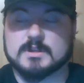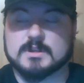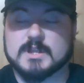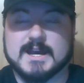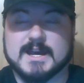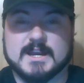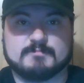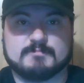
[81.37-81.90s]
A
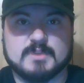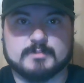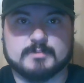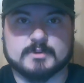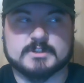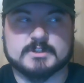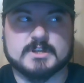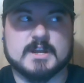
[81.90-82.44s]
lot of
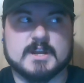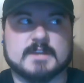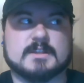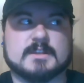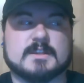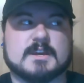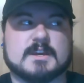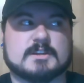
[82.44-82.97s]
people are saying
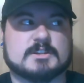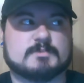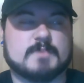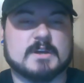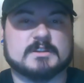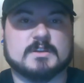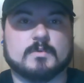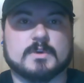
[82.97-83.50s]
that they
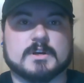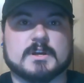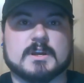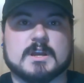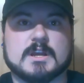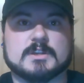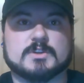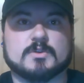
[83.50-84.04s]
expect that we're going
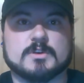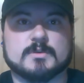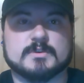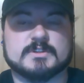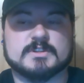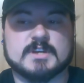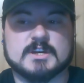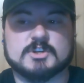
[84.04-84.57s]
to head toward a
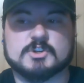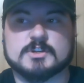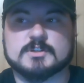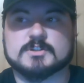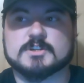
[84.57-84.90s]
recession.